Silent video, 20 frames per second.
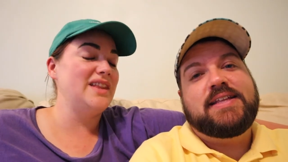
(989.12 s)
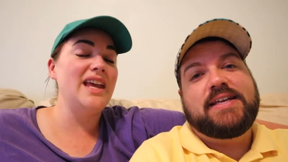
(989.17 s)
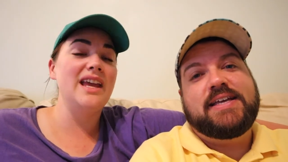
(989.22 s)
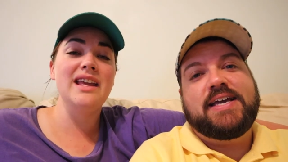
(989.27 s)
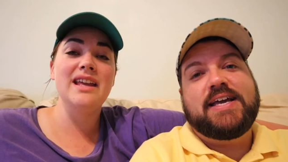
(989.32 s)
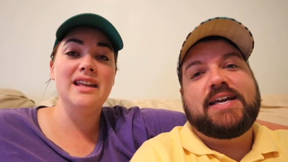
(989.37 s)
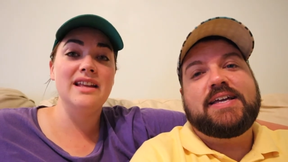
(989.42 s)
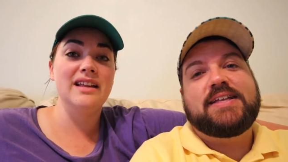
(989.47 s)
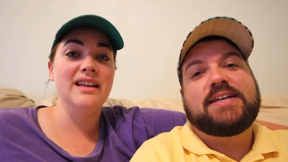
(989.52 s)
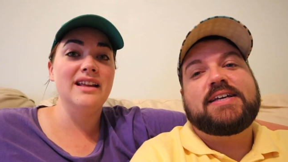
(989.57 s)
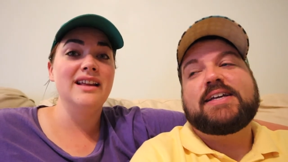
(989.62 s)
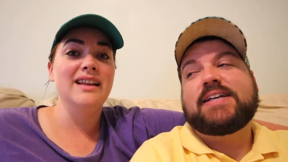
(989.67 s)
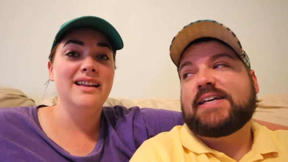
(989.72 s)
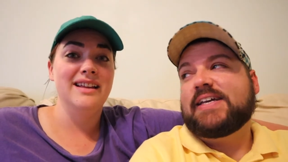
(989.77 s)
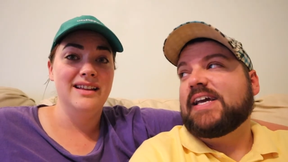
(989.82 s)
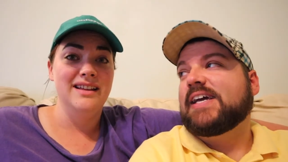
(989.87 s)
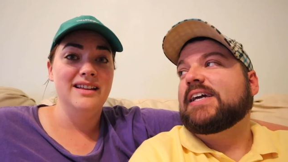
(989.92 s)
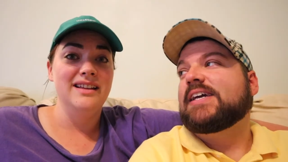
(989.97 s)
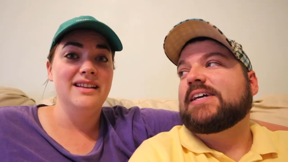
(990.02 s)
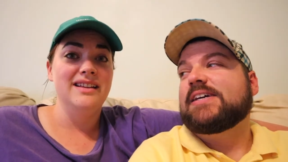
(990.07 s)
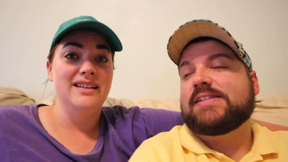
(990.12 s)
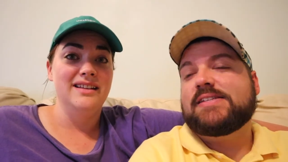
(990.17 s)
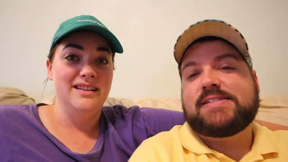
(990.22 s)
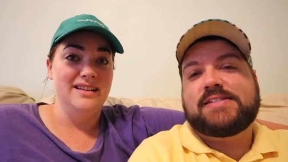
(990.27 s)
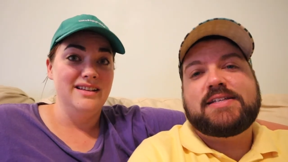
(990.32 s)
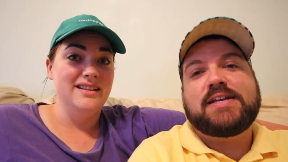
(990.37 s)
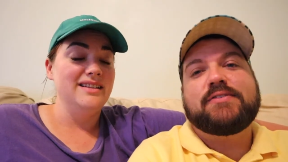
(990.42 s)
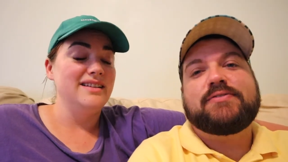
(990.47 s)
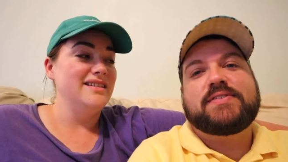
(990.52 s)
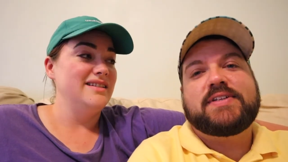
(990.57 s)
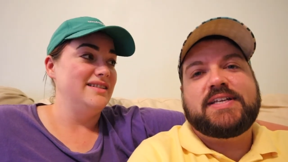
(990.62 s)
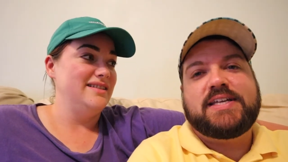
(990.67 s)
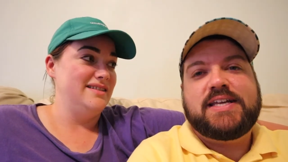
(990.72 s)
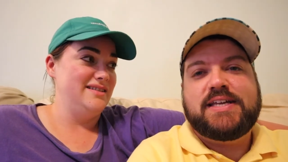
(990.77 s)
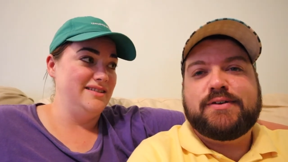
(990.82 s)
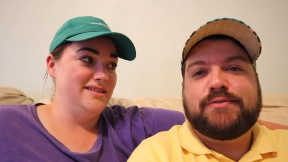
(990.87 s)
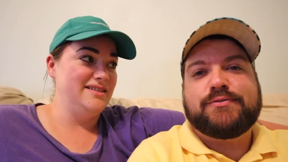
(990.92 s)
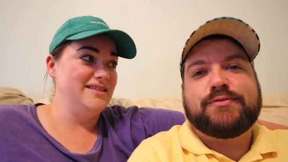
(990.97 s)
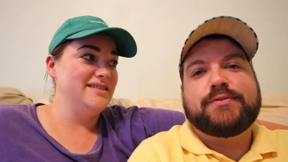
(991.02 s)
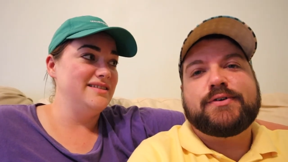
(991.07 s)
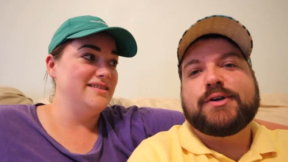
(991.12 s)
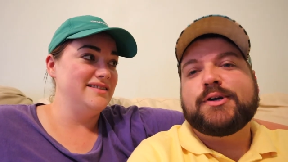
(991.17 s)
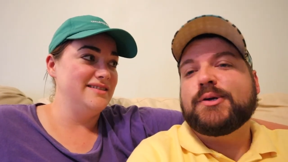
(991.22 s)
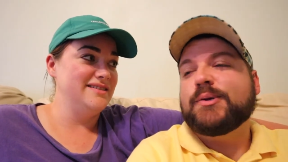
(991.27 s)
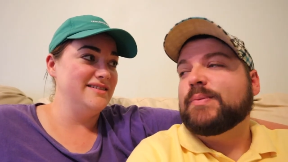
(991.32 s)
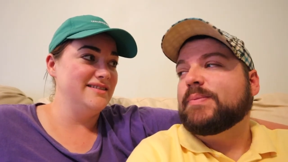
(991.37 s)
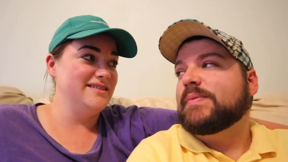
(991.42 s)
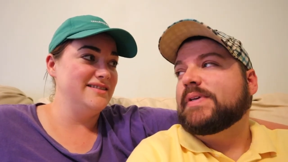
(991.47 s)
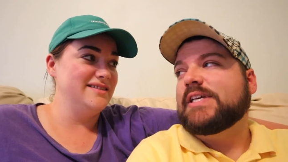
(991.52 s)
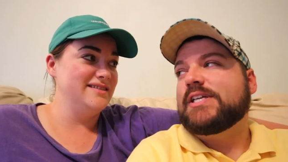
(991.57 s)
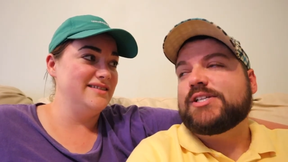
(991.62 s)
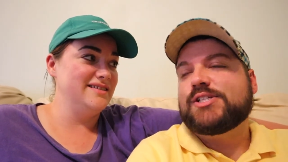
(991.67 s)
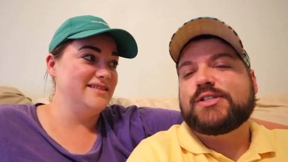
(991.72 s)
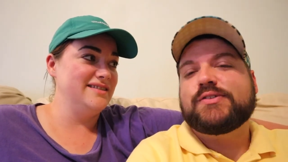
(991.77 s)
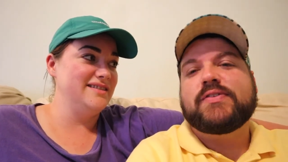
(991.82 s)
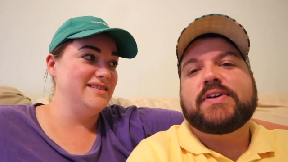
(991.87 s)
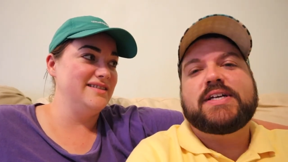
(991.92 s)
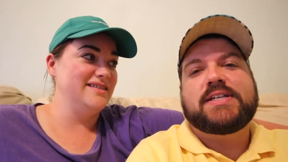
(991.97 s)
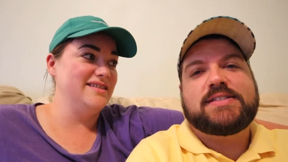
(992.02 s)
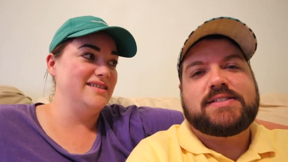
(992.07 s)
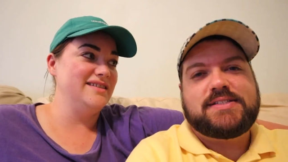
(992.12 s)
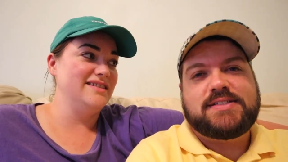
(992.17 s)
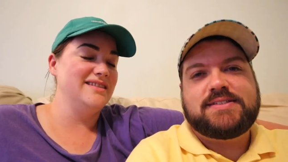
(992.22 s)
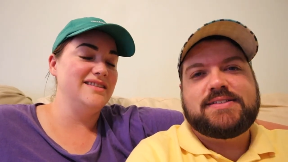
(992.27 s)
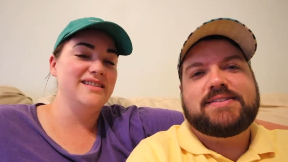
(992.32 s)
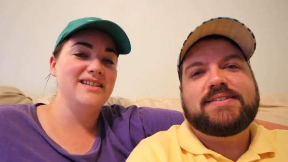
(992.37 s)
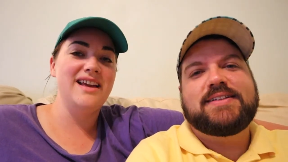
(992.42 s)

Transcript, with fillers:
Speaker 1: They get good stuff to eat from each of us.